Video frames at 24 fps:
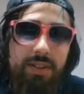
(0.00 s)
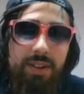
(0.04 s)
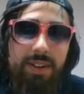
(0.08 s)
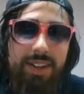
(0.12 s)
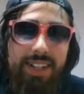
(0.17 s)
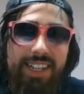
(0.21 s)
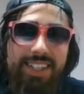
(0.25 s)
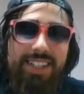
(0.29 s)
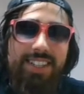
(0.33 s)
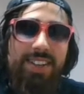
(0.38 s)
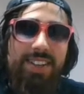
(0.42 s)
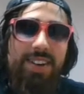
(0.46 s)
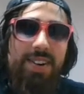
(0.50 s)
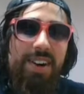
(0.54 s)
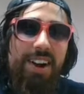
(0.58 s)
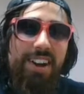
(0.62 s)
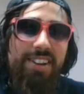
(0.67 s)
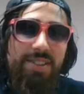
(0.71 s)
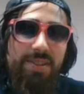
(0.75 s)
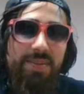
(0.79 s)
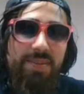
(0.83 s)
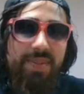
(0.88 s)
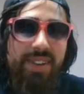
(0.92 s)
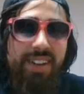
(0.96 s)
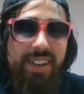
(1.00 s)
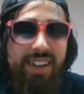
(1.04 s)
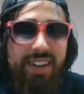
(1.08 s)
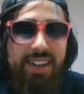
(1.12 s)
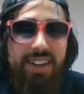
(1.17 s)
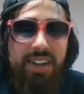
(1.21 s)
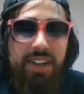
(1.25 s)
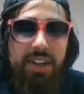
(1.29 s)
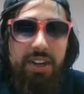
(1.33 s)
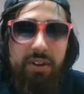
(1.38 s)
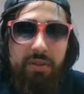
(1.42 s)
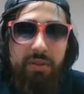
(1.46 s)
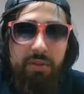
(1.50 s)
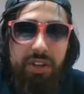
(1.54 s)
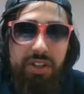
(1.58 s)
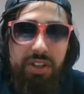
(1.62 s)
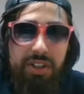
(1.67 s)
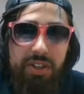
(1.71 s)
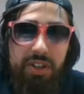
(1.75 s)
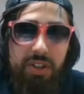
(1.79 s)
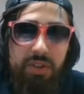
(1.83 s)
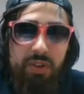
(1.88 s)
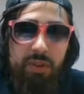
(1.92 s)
That's so awesome. Research